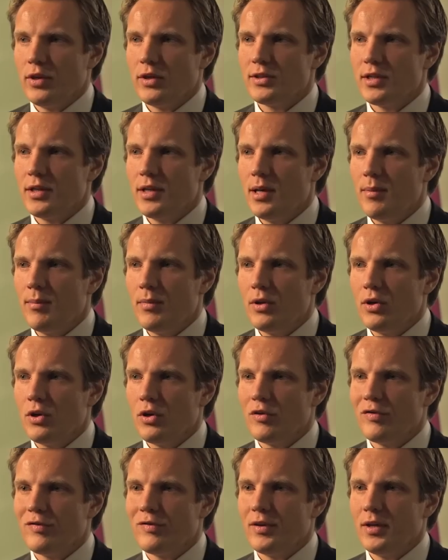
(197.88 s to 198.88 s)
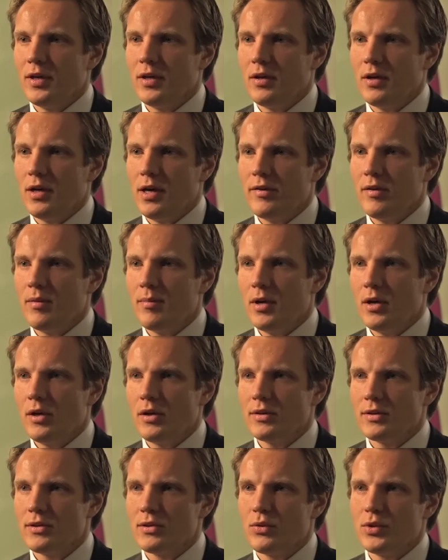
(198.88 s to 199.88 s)
there's a number of other
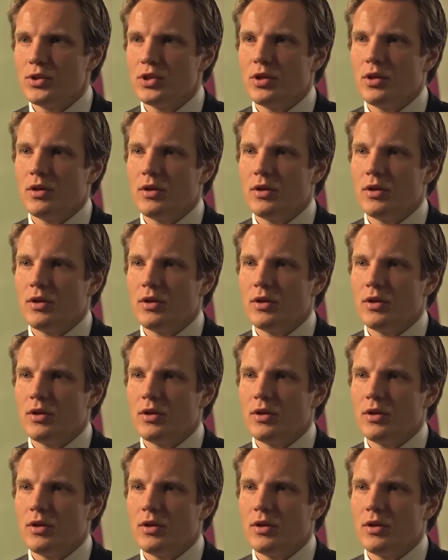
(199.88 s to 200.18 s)
markers which